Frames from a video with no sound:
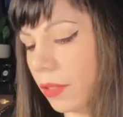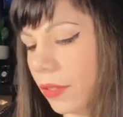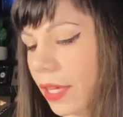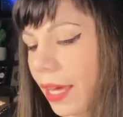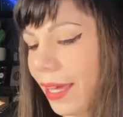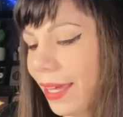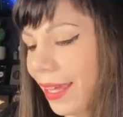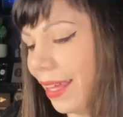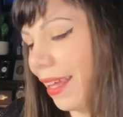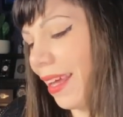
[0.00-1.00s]
Okay.
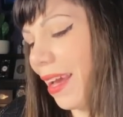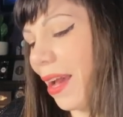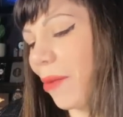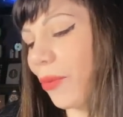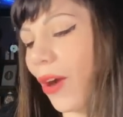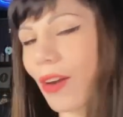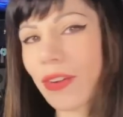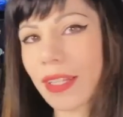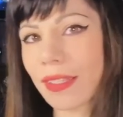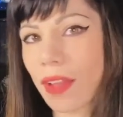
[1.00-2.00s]

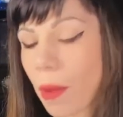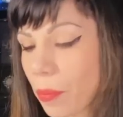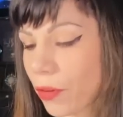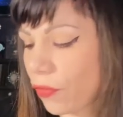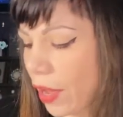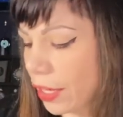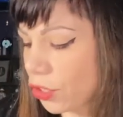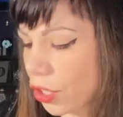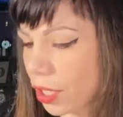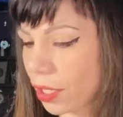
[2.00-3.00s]
Progress, not
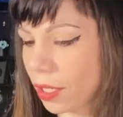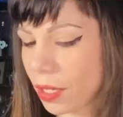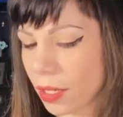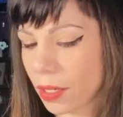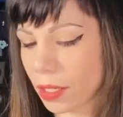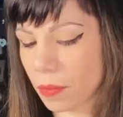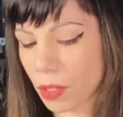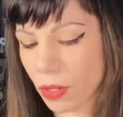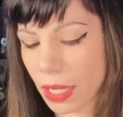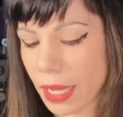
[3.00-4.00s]
perfection.
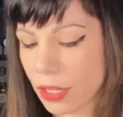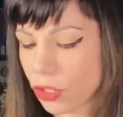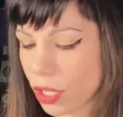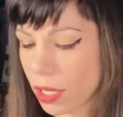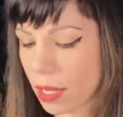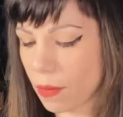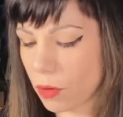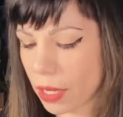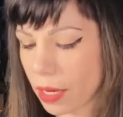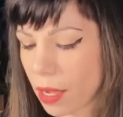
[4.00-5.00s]
Communication, and
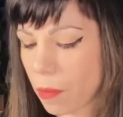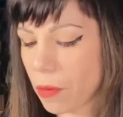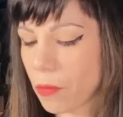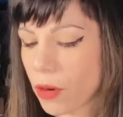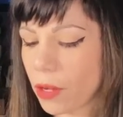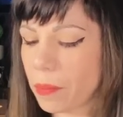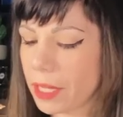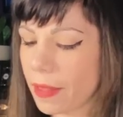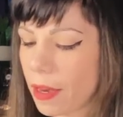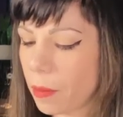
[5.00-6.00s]
we'll get a couple more and I'll
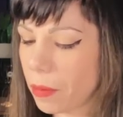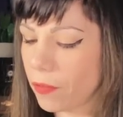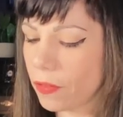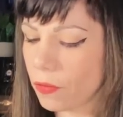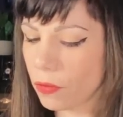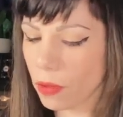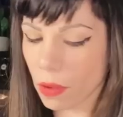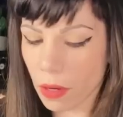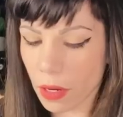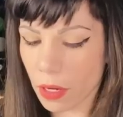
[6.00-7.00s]
pick that up off the
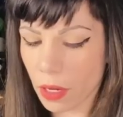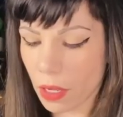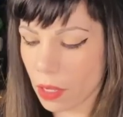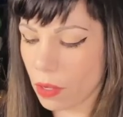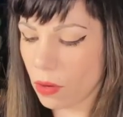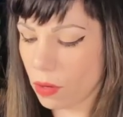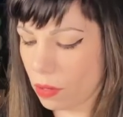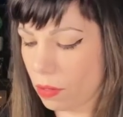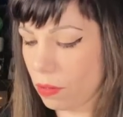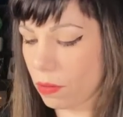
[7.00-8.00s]
floor. Uh
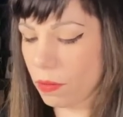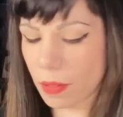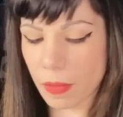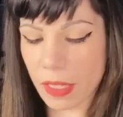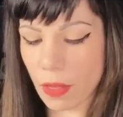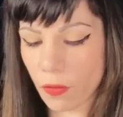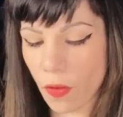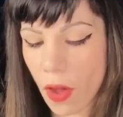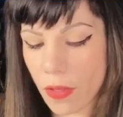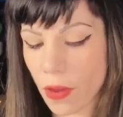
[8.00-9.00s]
oh, I'm seeing
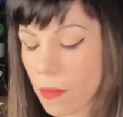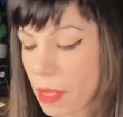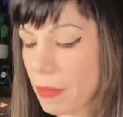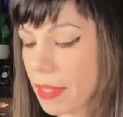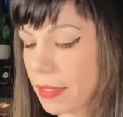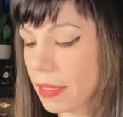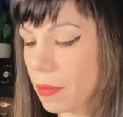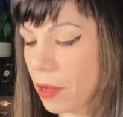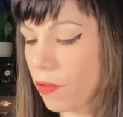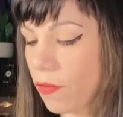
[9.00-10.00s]
father. Maybe this is
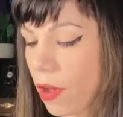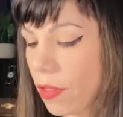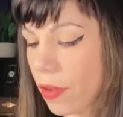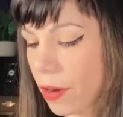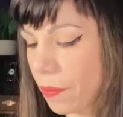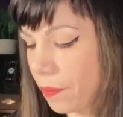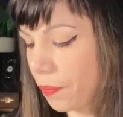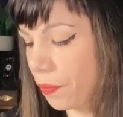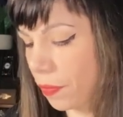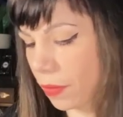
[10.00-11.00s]
about a father.
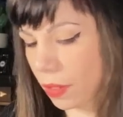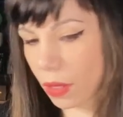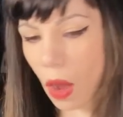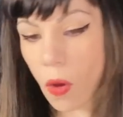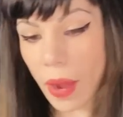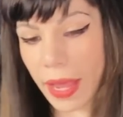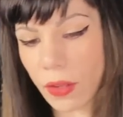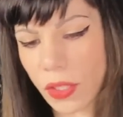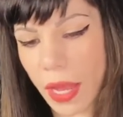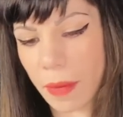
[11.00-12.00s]
Oh, I
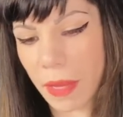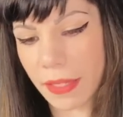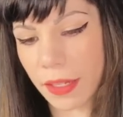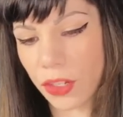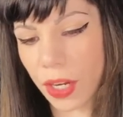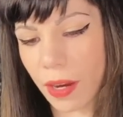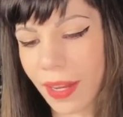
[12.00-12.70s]
also had a message here.